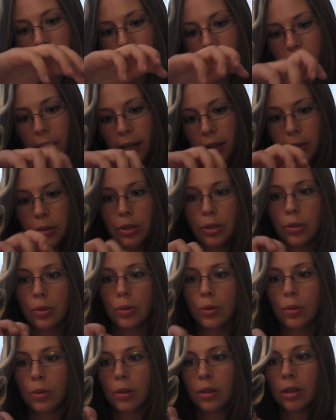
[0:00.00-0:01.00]
to know how
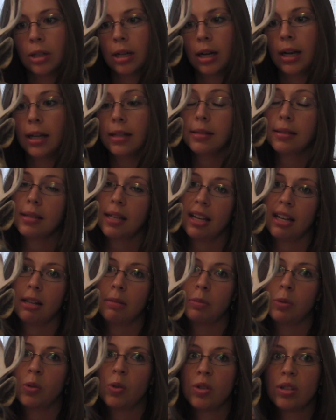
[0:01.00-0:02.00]
to hunt
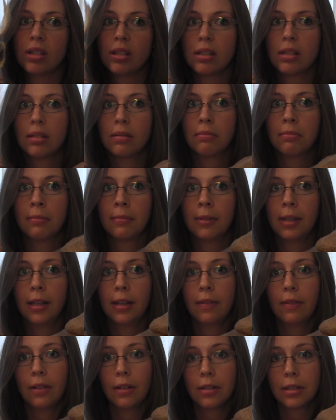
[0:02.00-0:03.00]
animals
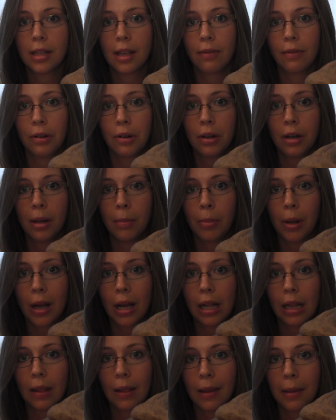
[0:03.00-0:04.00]
if there's ever an
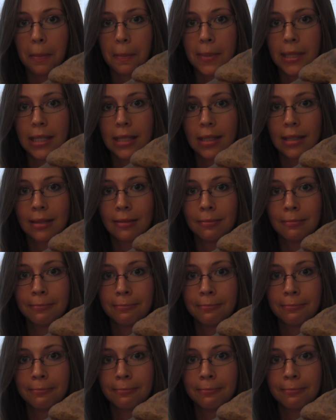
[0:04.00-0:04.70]
apocalypse